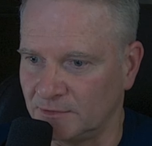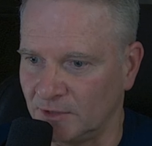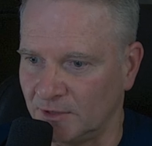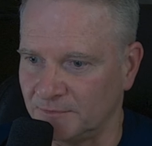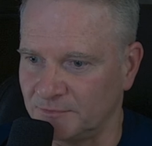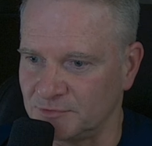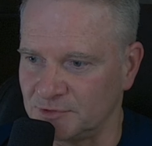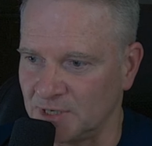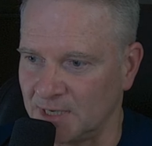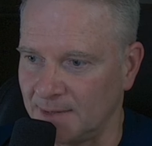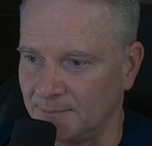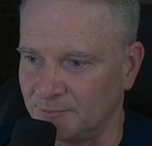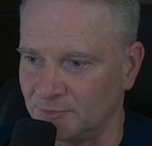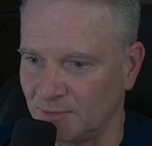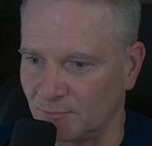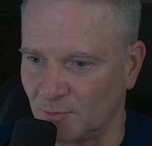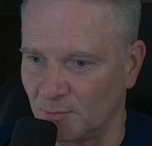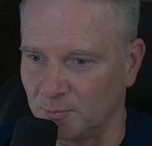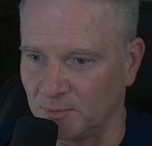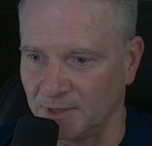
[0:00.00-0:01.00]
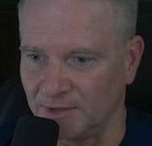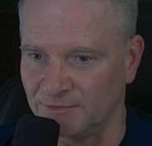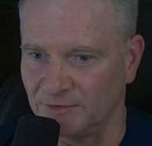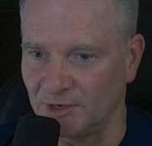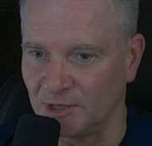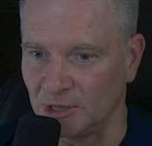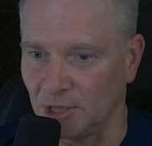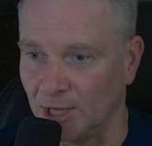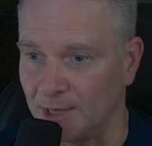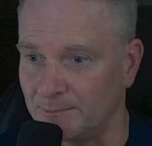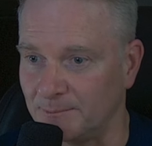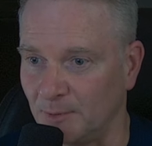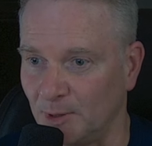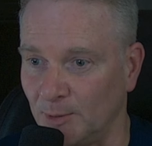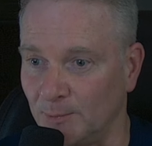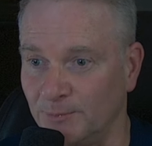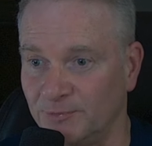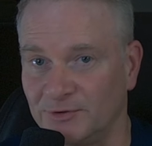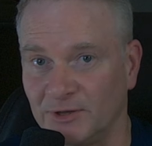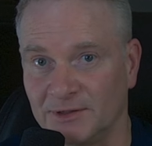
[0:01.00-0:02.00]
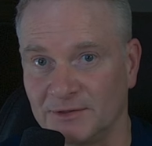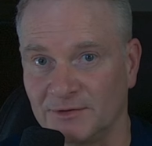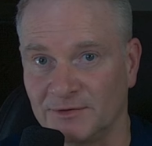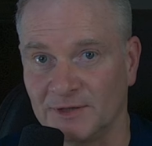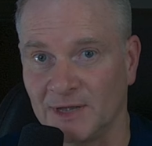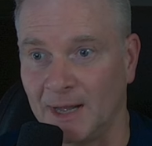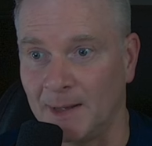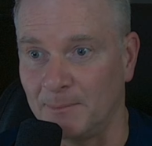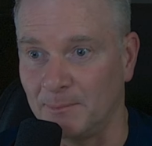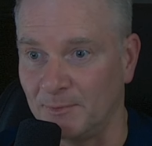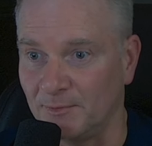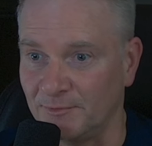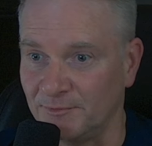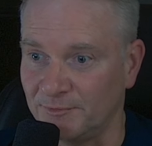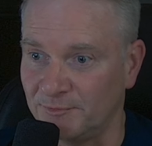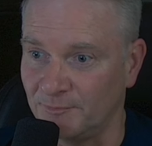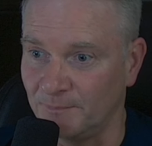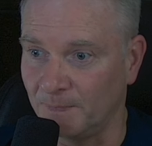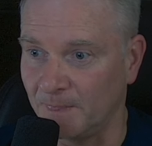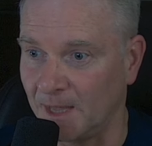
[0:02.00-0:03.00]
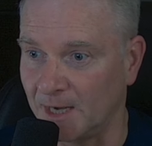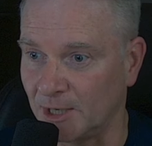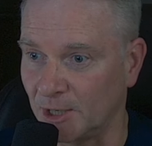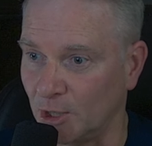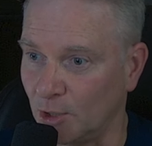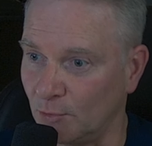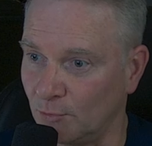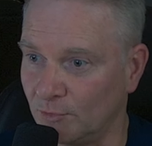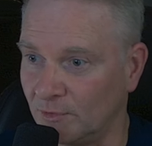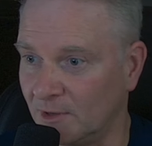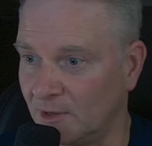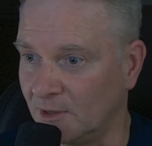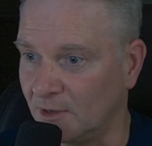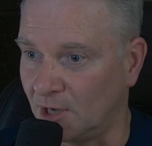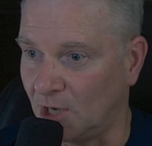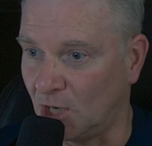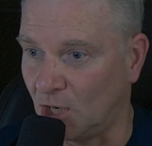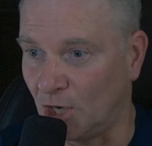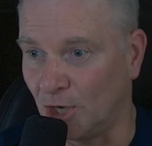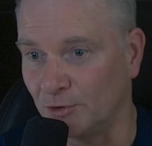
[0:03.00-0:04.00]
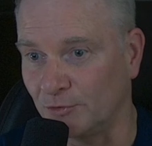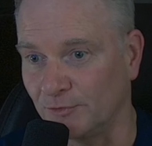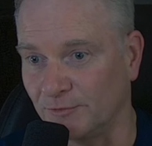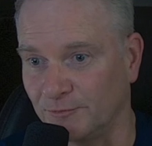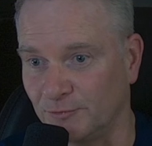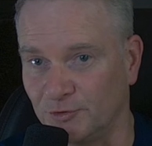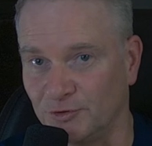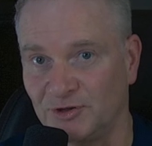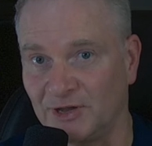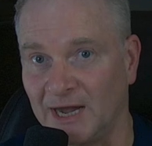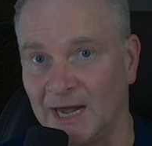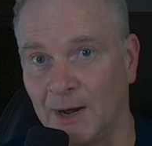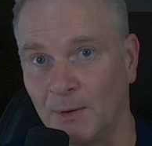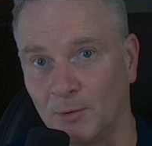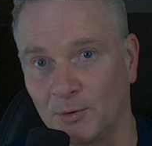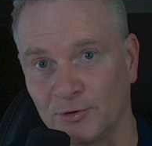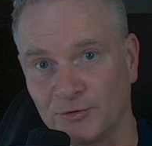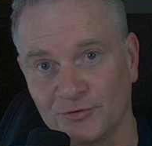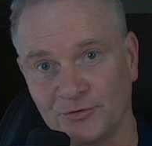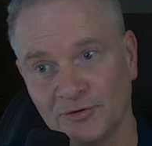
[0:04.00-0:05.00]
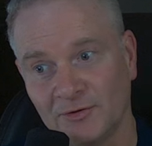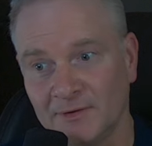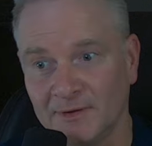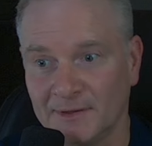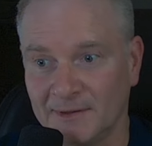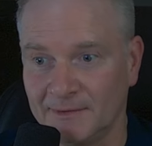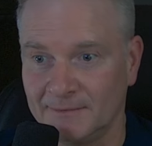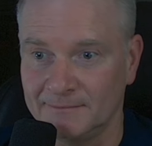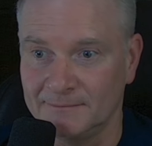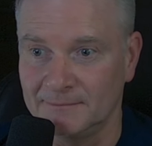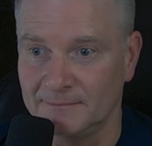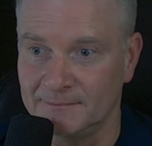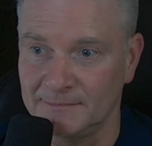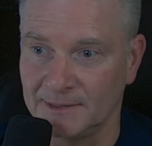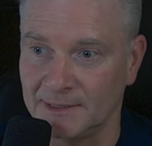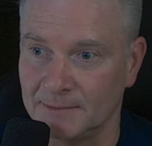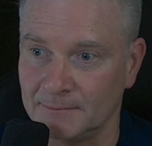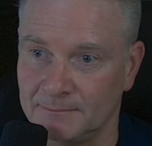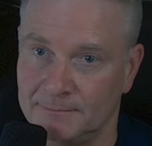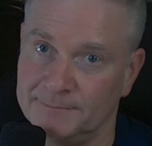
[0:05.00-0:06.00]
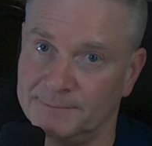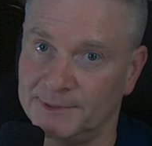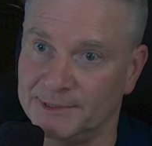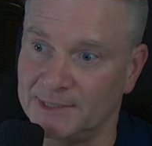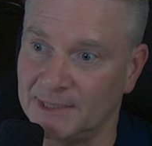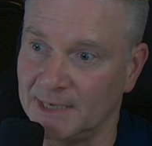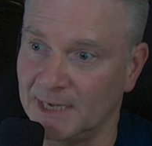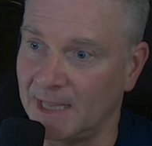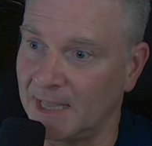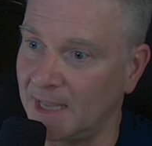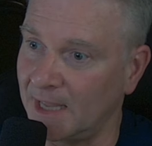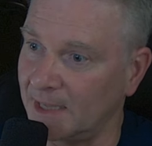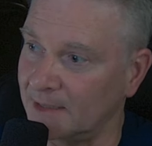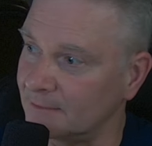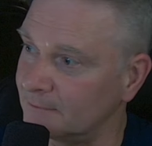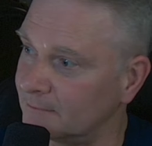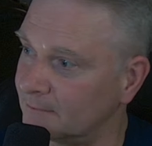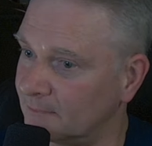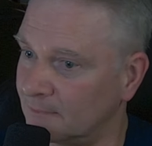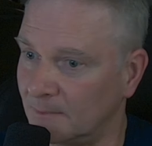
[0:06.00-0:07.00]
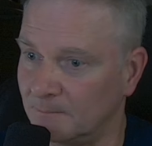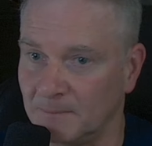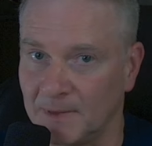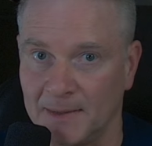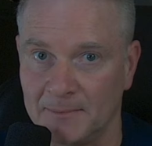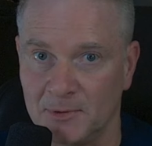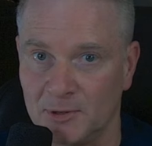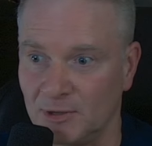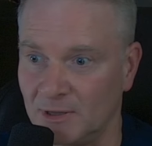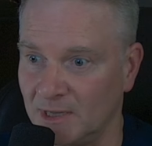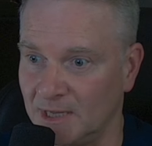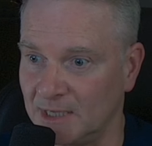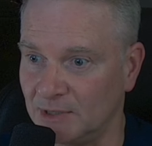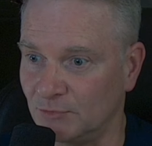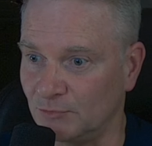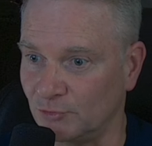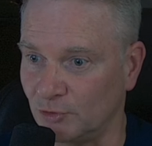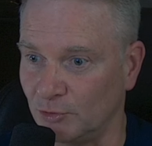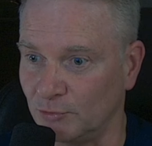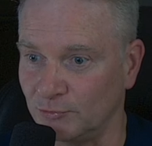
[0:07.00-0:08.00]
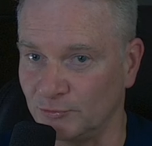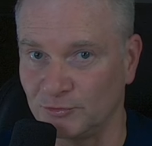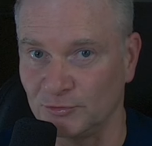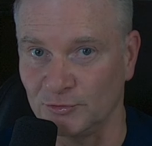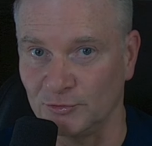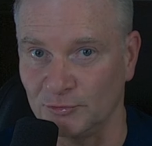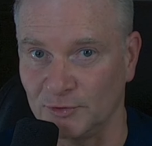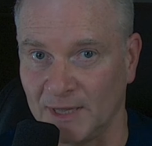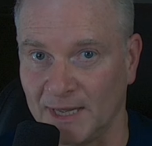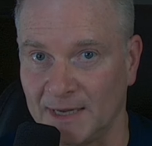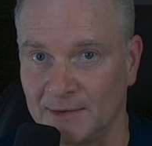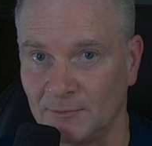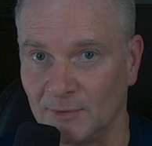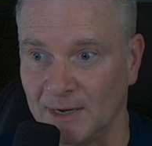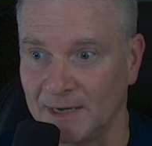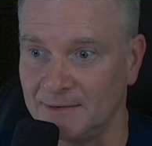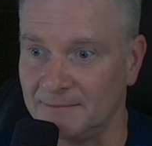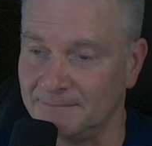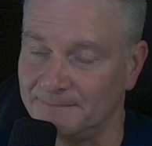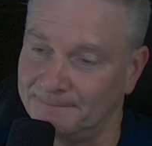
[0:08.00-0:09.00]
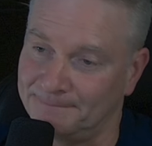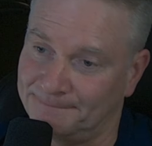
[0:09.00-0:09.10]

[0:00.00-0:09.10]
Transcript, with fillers: Tough jobs like replacing light bulbs at the top of, I don't know, 100 foot towers. Uh, but then again, maybe you can get drones to do that, right?